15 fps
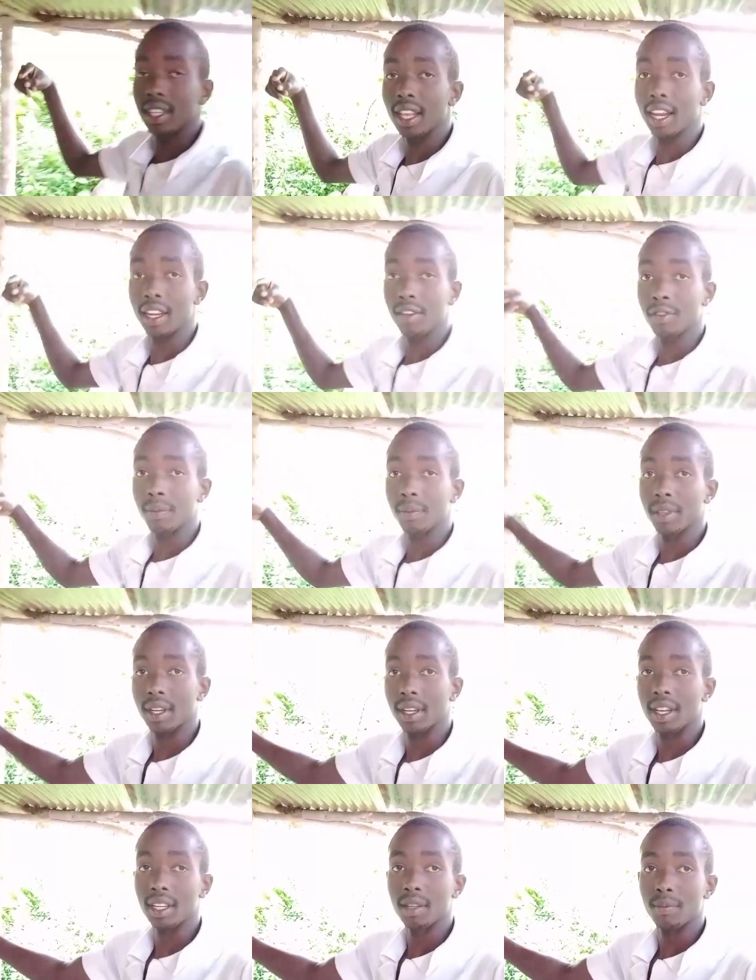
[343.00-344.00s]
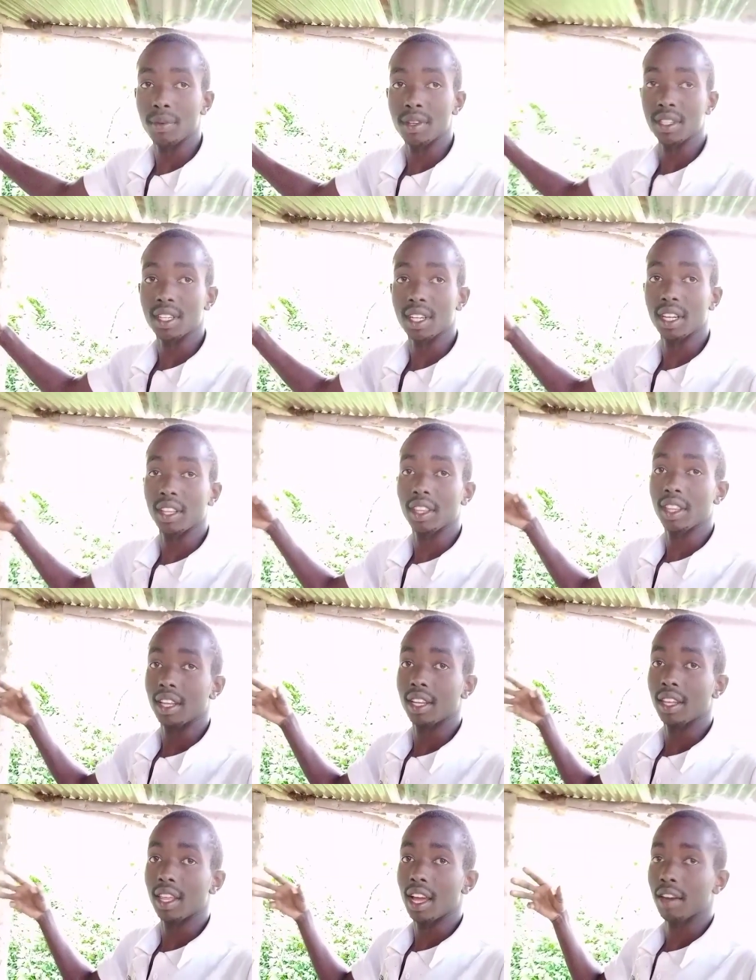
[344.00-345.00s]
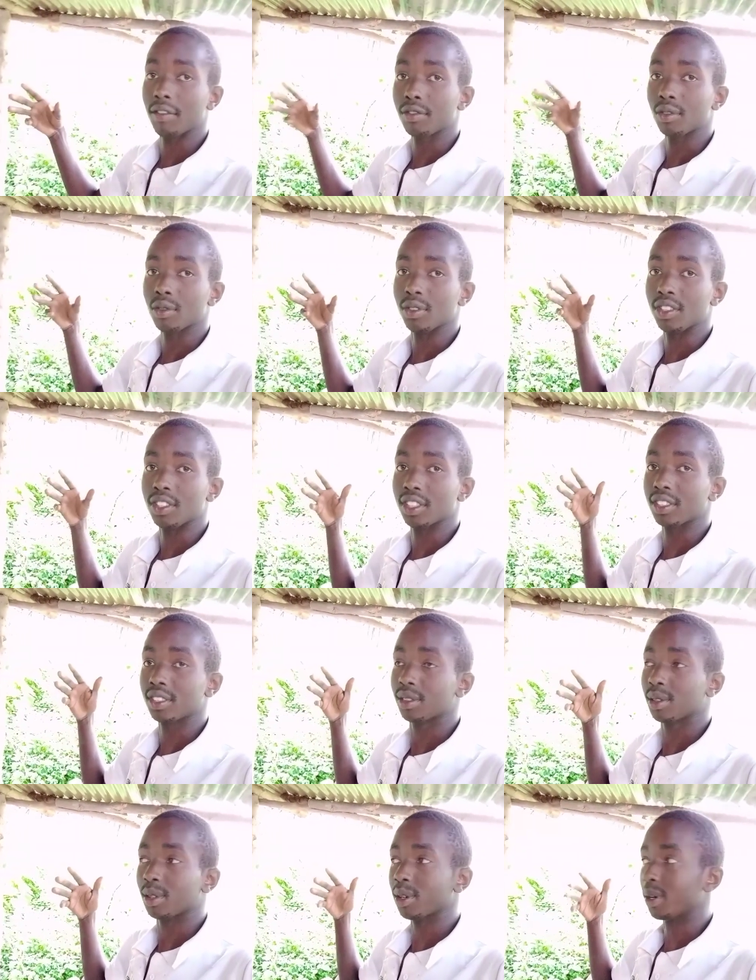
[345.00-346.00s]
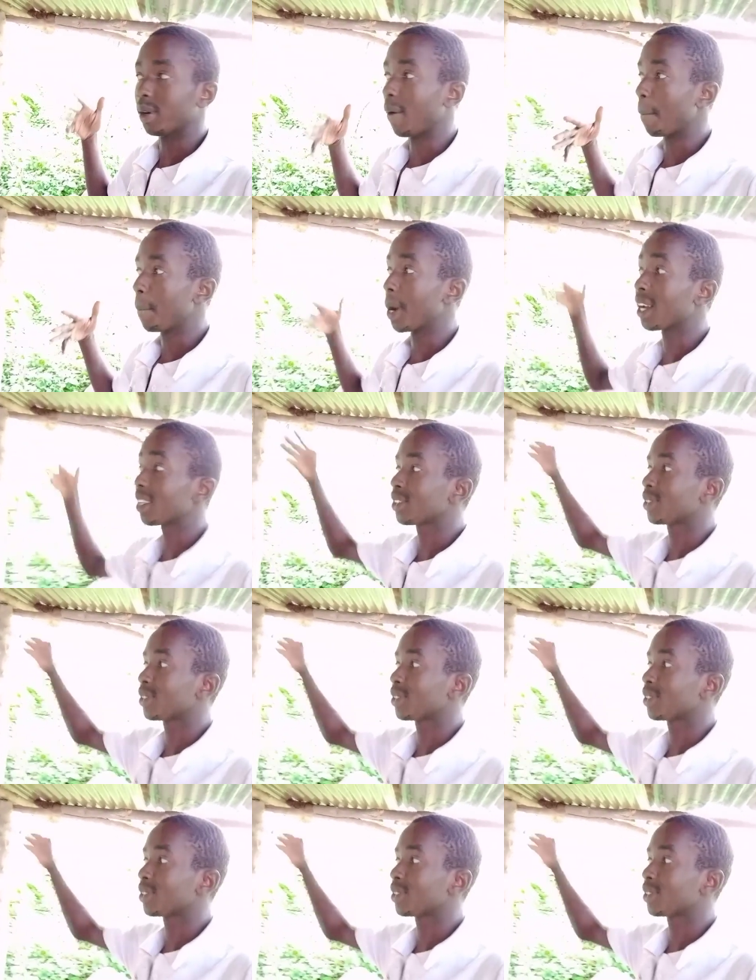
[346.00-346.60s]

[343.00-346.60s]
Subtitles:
the light from the net, basically, and then they have to just pass